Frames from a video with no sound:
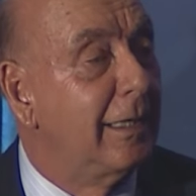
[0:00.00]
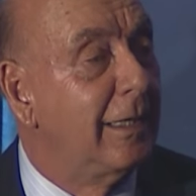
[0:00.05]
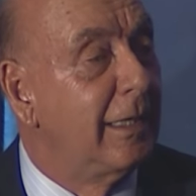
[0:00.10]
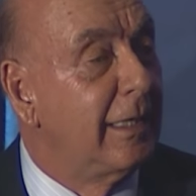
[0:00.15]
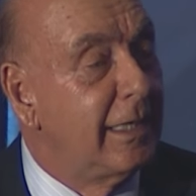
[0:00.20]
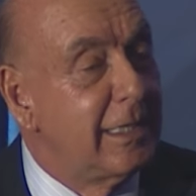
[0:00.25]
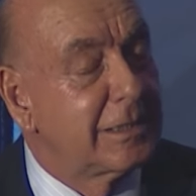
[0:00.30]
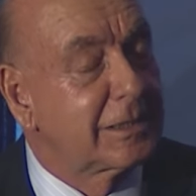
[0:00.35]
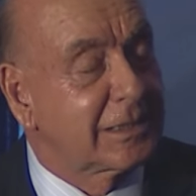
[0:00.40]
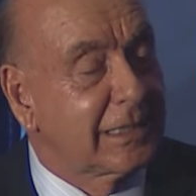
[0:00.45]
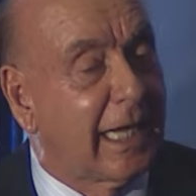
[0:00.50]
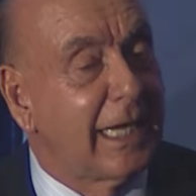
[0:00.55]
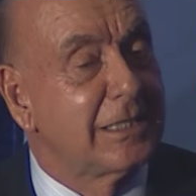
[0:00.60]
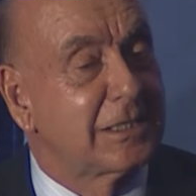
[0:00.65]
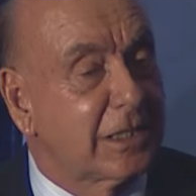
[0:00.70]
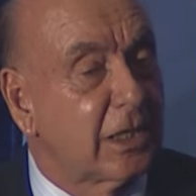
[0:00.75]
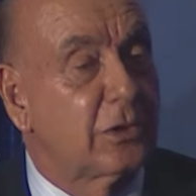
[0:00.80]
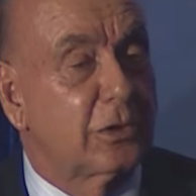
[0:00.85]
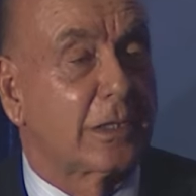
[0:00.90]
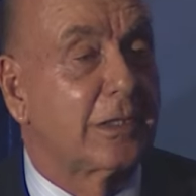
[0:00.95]
In this case,
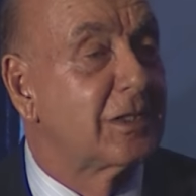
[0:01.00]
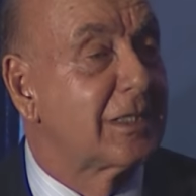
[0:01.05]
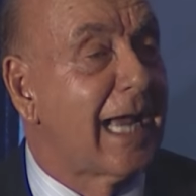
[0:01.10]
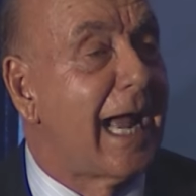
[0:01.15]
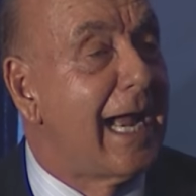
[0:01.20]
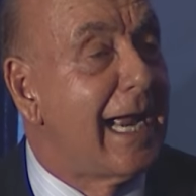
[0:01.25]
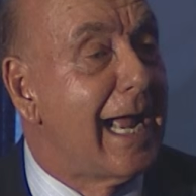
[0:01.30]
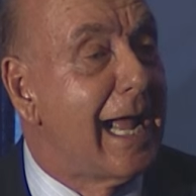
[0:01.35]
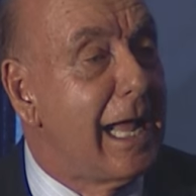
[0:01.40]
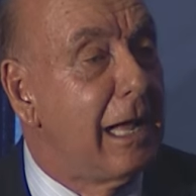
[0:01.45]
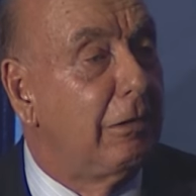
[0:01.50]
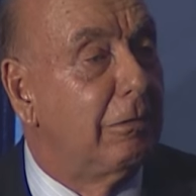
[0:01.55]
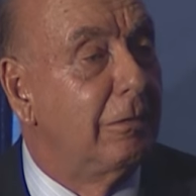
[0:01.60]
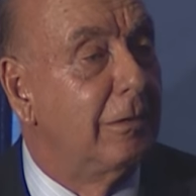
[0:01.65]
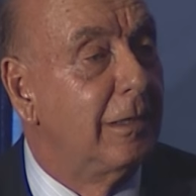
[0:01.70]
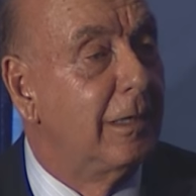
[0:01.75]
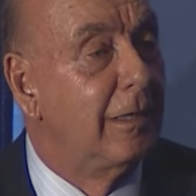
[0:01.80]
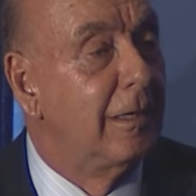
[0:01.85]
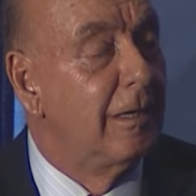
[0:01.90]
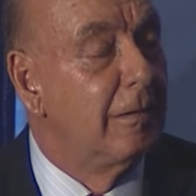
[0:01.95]
they took his eye out,
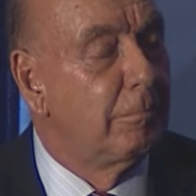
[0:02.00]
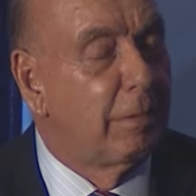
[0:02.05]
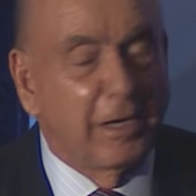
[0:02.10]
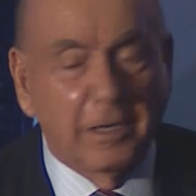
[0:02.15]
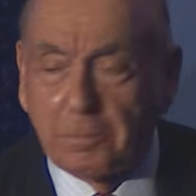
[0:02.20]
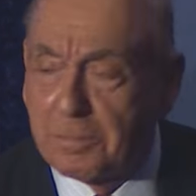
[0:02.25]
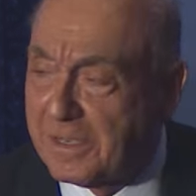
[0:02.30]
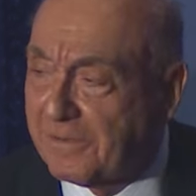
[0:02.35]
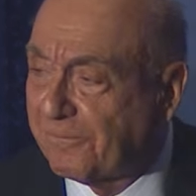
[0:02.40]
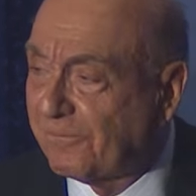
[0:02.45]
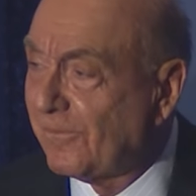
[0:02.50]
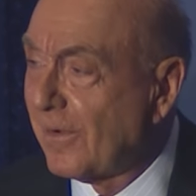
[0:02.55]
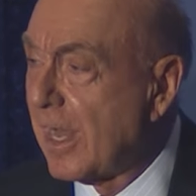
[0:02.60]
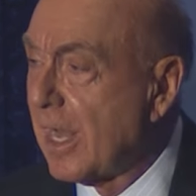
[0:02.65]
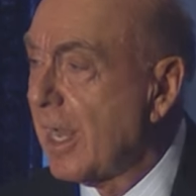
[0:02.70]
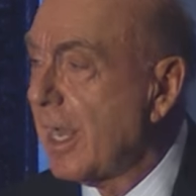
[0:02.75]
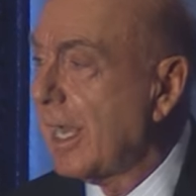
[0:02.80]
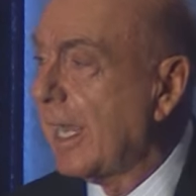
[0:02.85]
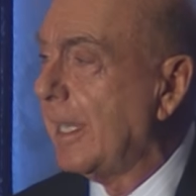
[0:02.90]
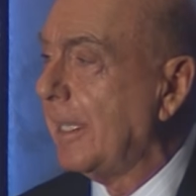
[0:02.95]
but he'll be
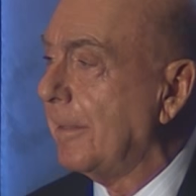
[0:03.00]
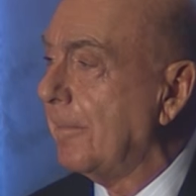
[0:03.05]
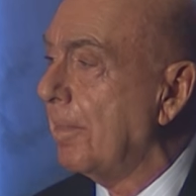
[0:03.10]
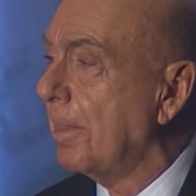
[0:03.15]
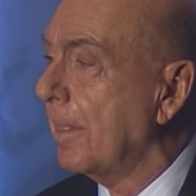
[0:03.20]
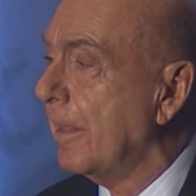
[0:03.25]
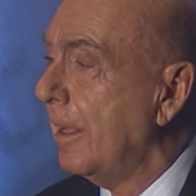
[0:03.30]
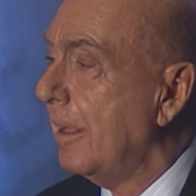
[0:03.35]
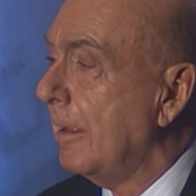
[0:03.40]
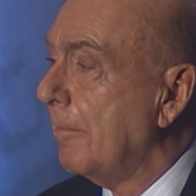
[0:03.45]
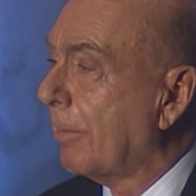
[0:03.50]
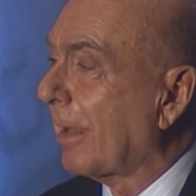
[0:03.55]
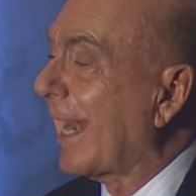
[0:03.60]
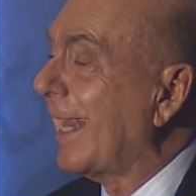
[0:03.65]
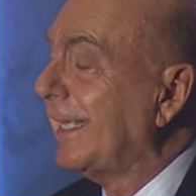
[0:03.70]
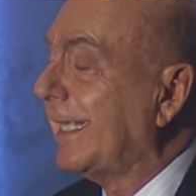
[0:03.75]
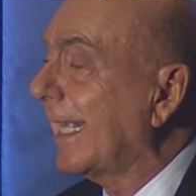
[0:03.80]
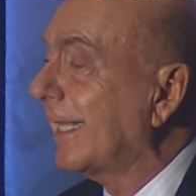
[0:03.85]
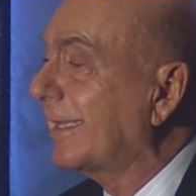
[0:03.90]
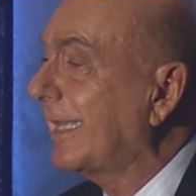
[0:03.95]
fine. But I
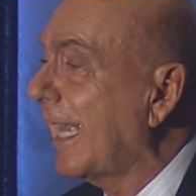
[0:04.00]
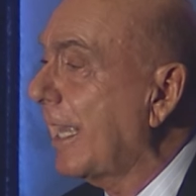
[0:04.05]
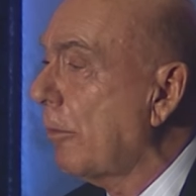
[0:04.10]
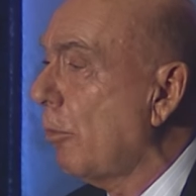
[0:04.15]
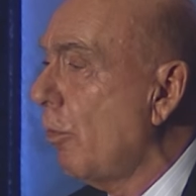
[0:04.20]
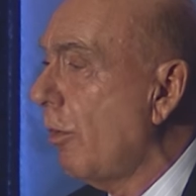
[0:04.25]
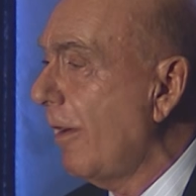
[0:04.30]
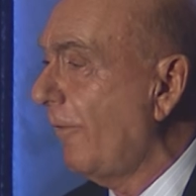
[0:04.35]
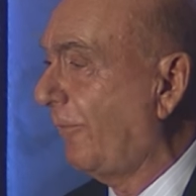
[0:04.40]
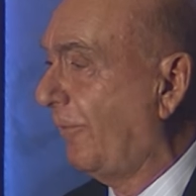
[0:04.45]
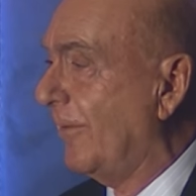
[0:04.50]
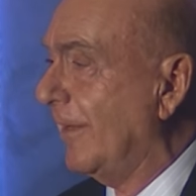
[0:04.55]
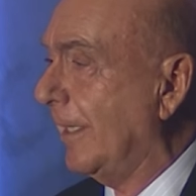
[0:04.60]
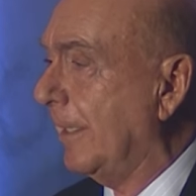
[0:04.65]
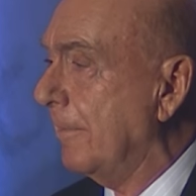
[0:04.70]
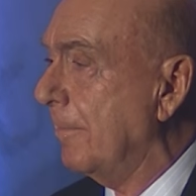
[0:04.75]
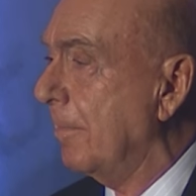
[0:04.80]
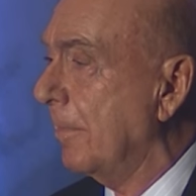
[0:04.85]
get that often.